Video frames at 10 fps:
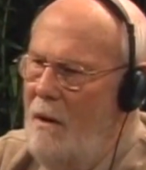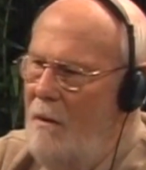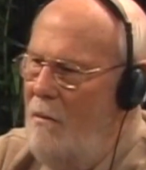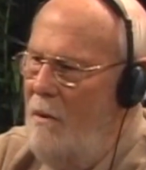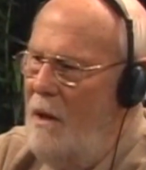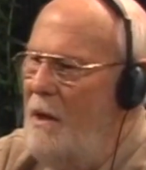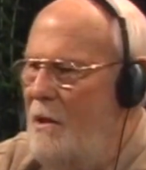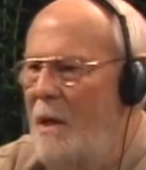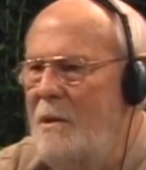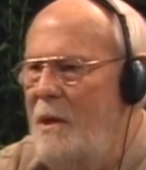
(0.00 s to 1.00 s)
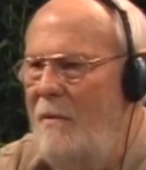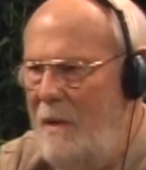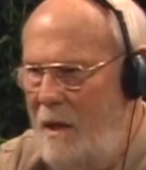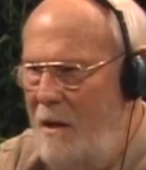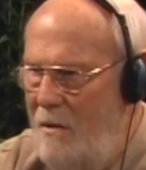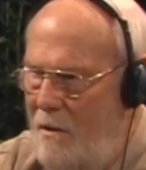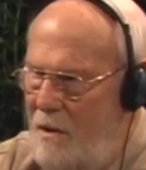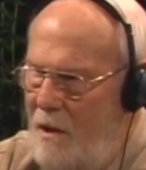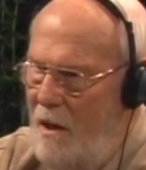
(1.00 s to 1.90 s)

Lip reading: well, he said 70 years.